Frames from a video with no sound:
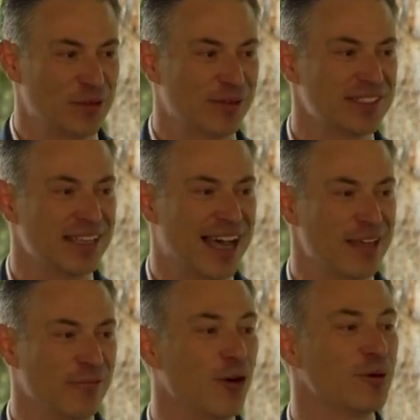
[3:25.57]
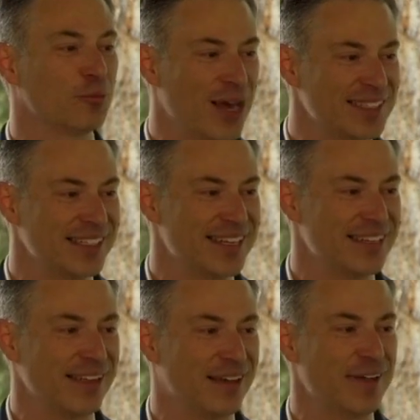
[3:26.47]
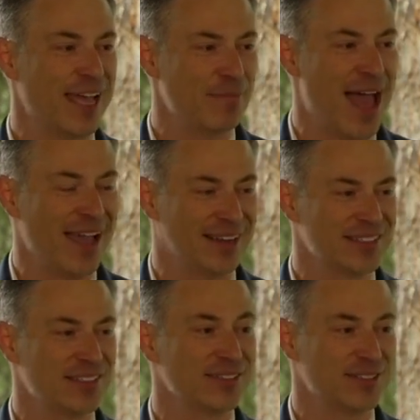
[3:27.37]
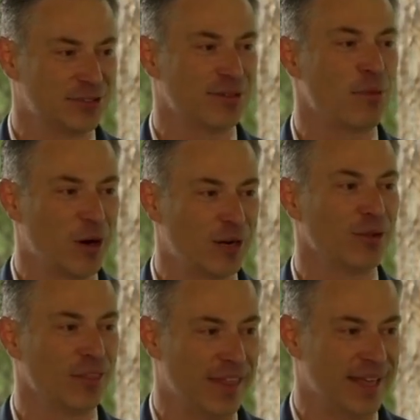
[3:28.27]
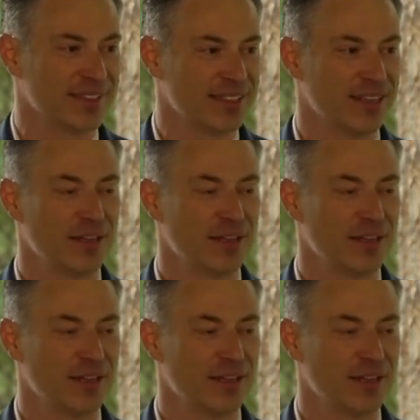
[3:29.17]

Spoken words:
who is former president of AIPAC and has done such remarkable things